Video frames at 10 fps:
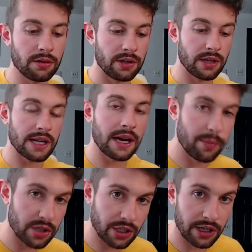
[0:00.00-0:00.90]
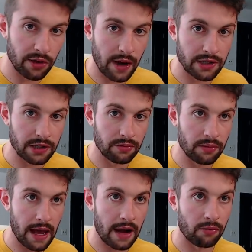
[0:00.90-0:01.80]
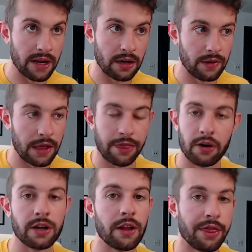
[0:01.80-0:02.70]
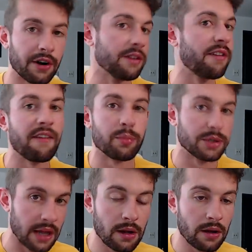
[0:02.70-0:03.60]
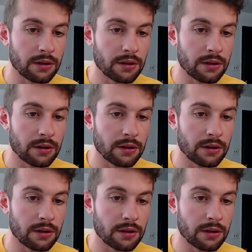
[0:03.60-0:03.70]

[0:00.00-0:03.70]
to the tight end position in the red zone at a rate of like 30 to 35%.